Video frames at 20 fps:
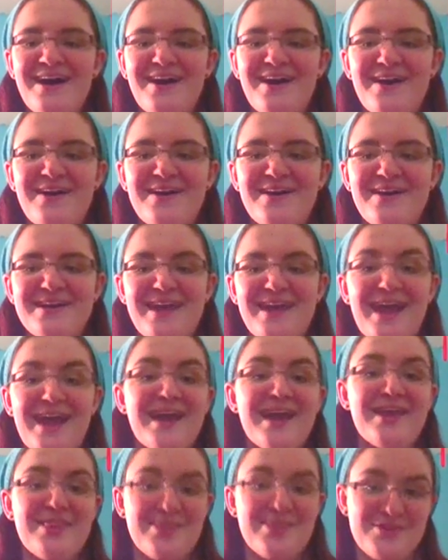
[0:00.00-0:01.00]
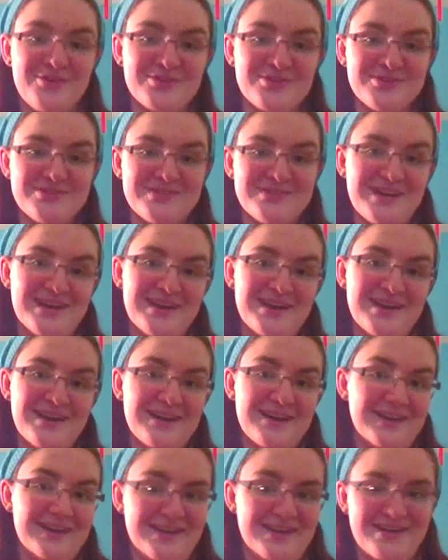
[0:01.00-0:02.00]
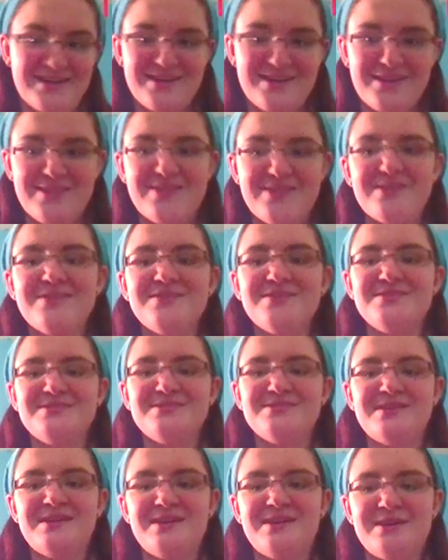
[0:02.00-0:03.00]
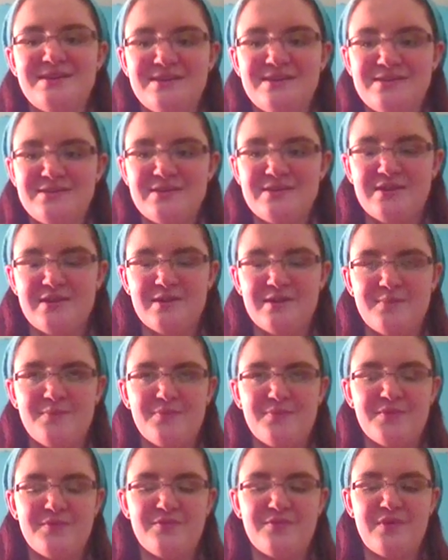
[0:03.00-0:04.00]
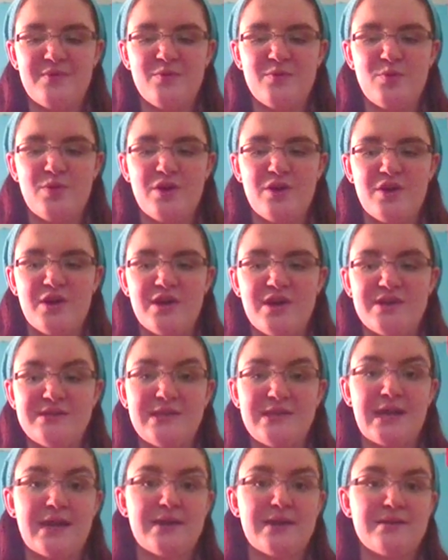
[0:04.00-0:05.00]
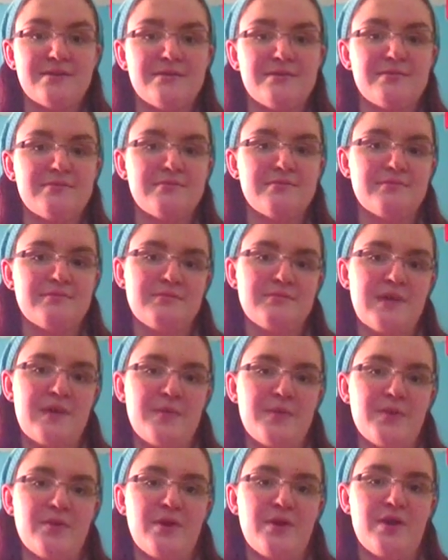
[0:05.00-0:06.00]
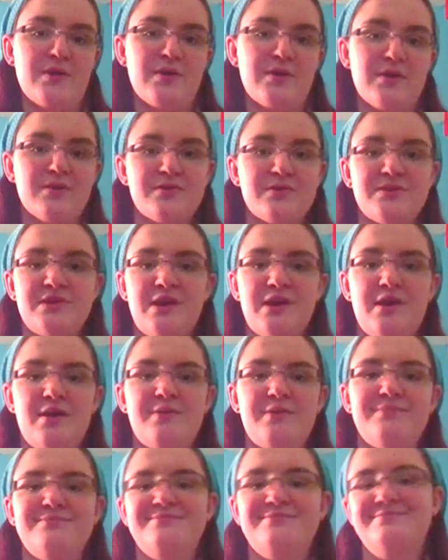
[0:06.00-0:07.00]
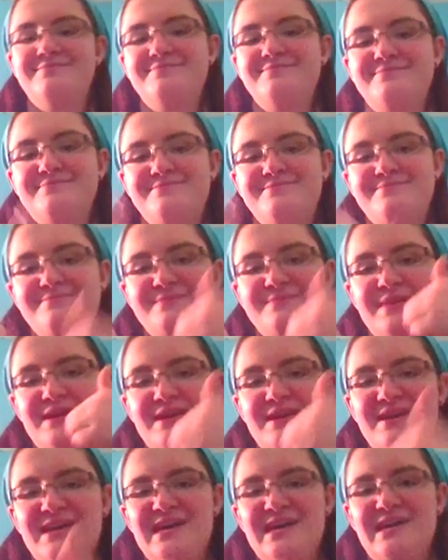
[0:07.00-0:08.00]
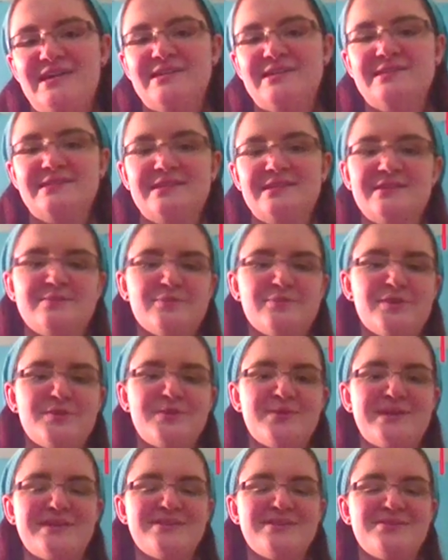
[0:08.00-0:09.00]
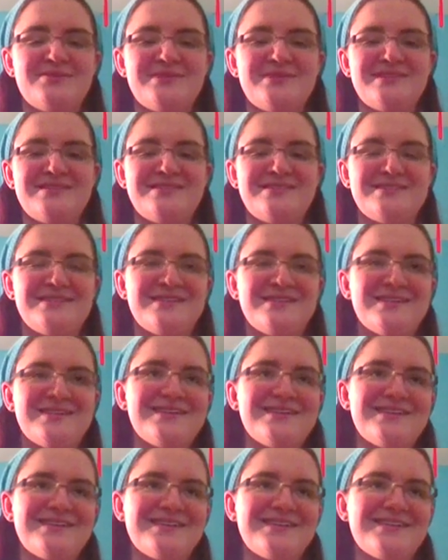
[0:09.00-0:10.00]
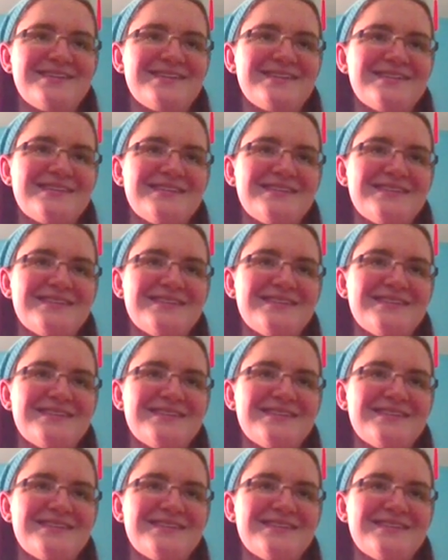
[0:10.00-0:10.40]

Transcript: on a Thursday. Thursday, um, February 2nd. Happy Groundhog's Day. Six more weeks of winter.